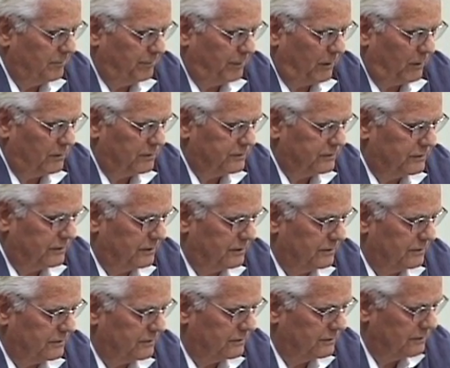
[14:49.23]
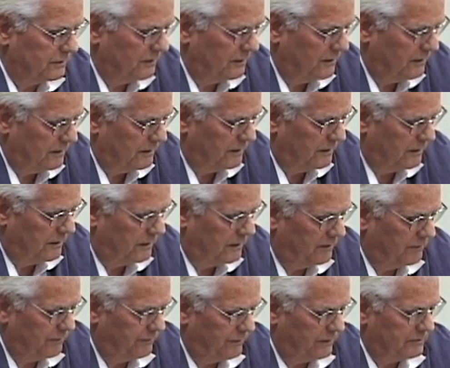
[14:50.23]
pulses
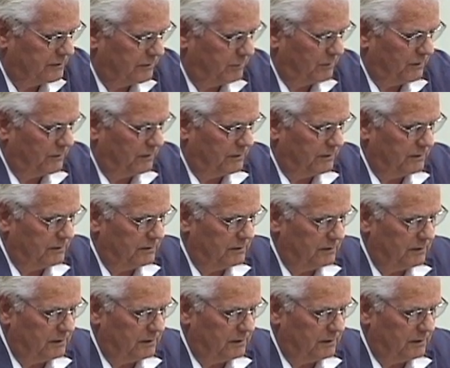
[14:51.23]
invisible